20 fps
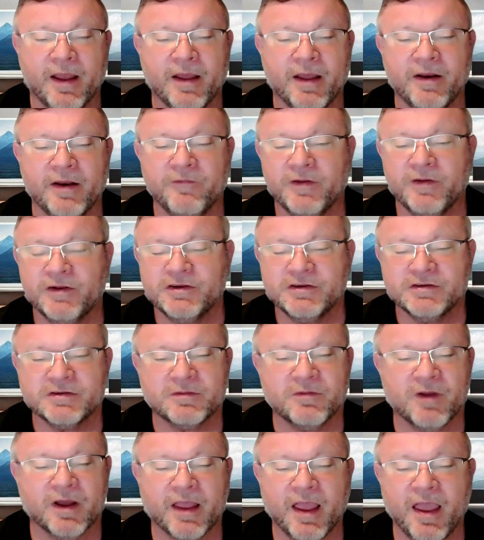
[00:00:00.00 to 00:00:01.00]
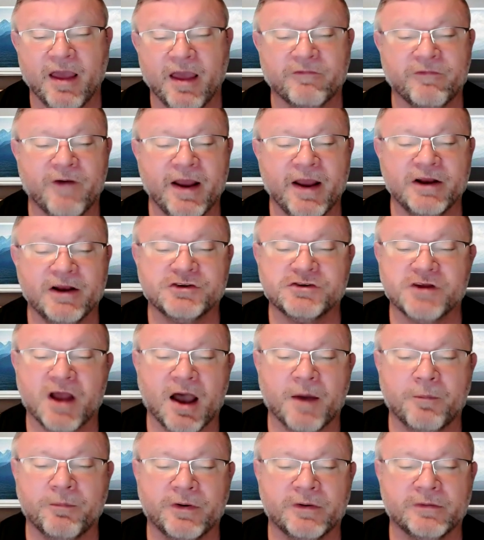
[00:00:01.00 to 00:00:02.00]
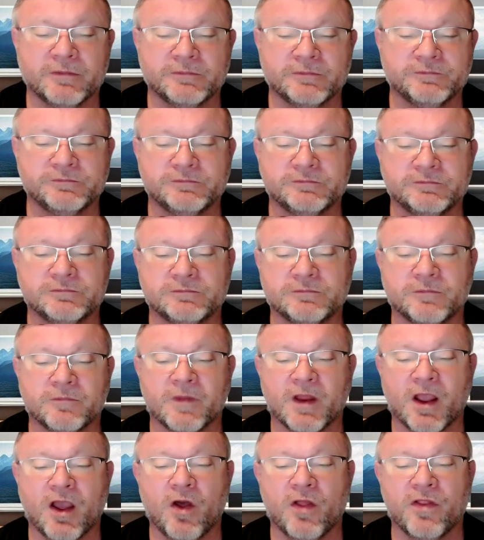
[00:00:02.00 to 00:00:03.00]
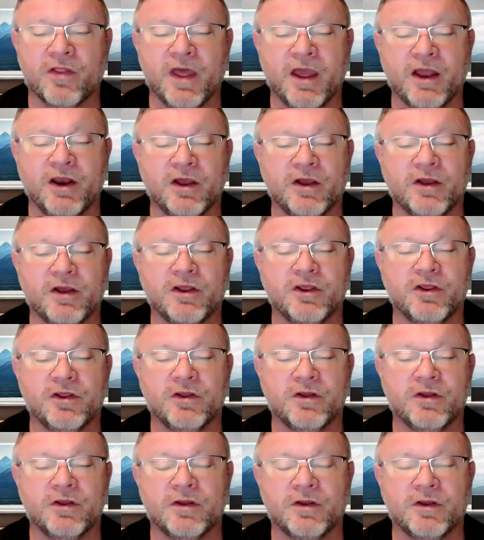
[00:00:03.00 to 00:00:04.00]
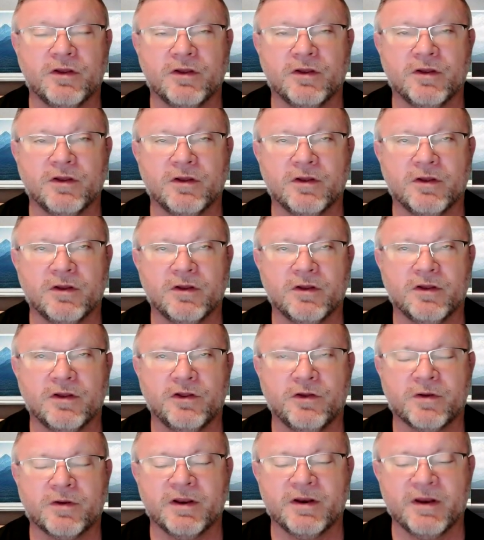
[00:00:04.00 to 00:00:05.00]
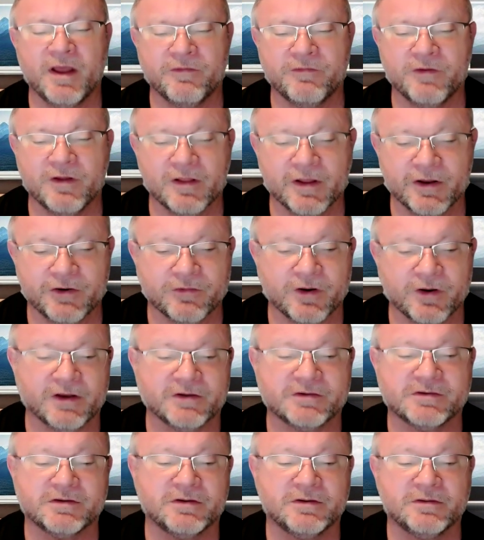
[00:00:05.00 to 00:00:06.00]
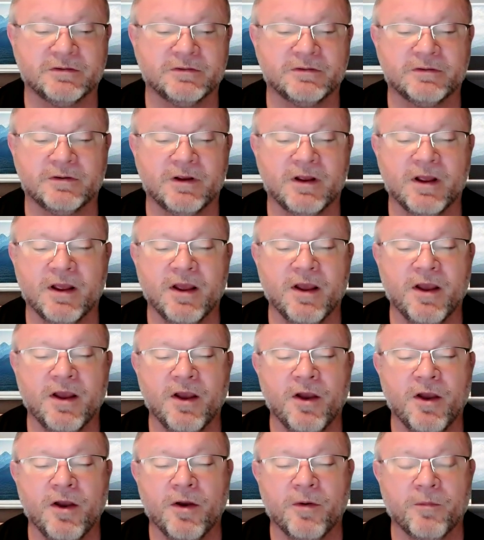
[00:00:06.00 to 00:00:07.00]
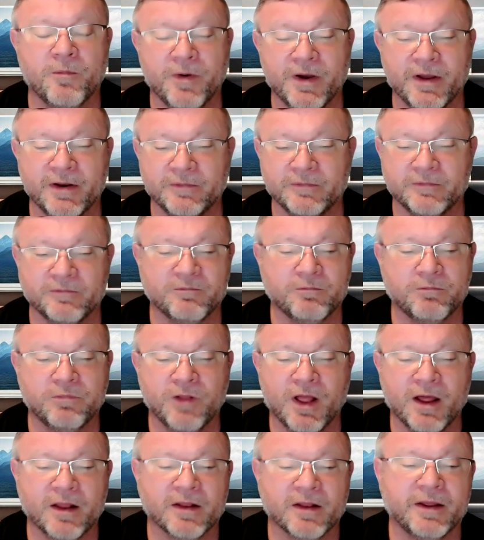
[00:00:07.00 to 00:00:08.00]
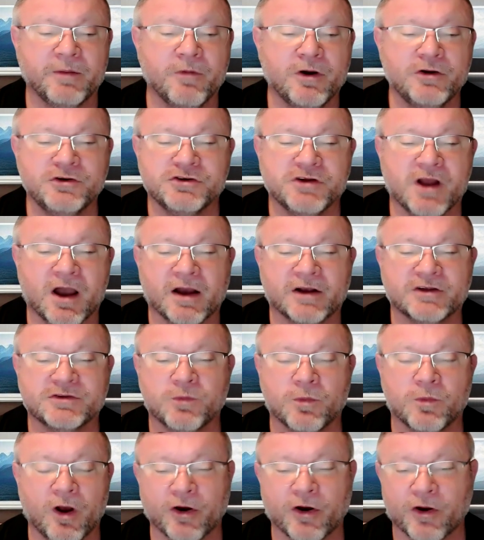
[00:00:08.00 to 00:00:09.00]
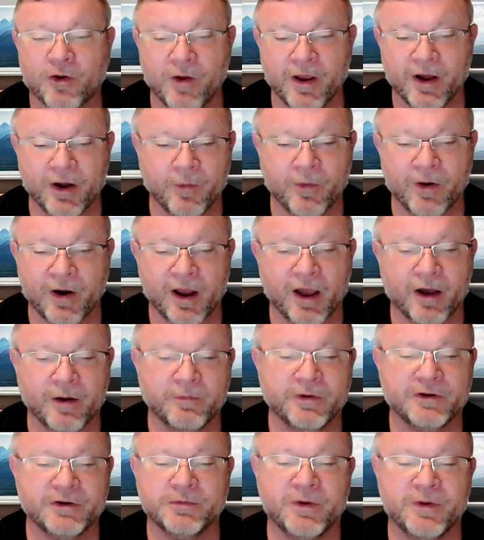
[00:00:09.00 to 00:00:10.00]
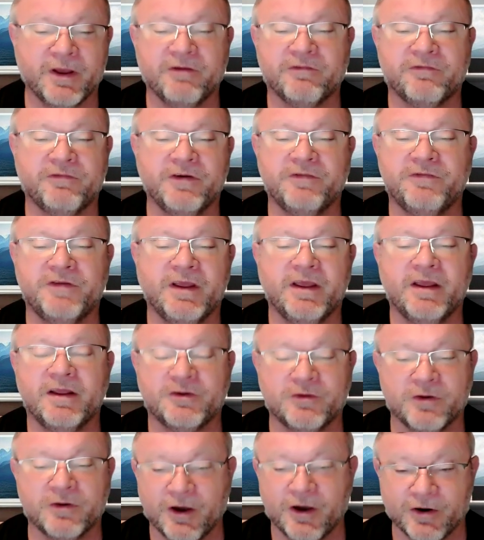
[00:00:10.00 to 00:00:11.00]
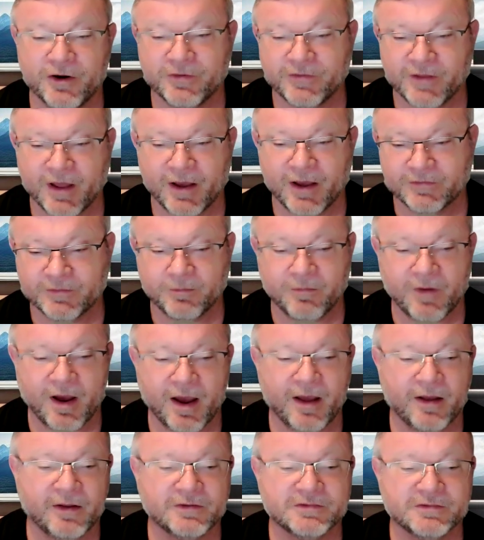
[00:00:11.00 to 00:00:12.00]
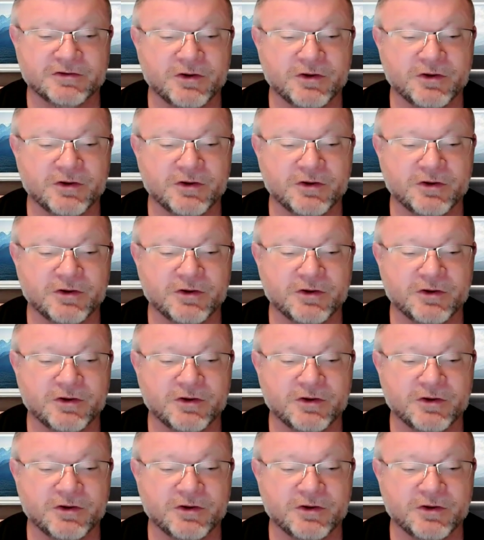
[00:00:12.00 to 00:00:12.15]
And again, find a shop that you can definitely trust. But bluntly, most shocks are going to wear out between 50 to 100,000 miles.